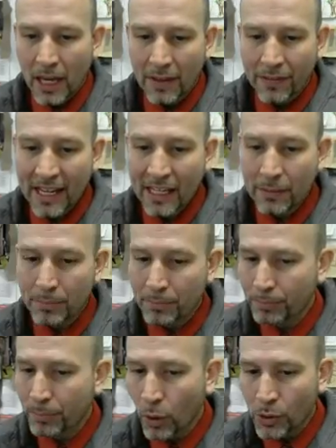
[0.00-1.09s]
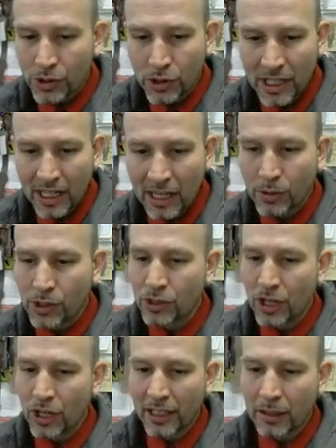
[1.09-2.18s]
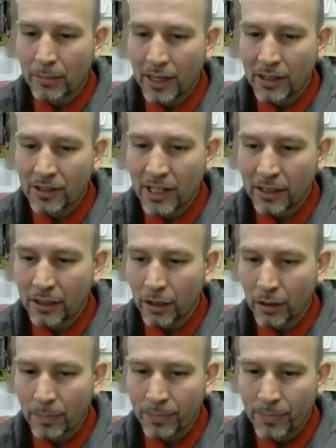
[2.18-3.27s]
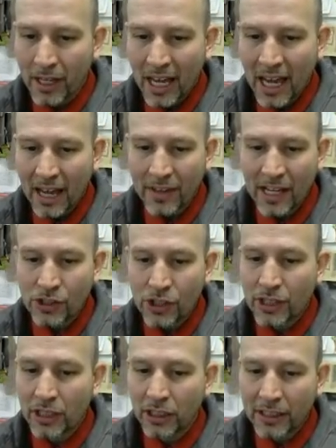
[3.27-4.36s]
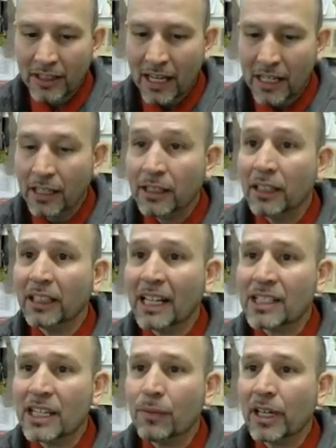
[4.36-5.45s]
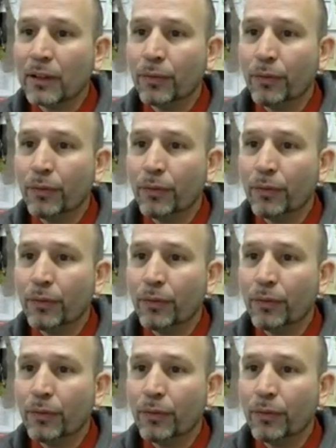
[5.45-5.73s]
and they can post just like I was just talking about a second ago, and they just click that in. Let's see if we can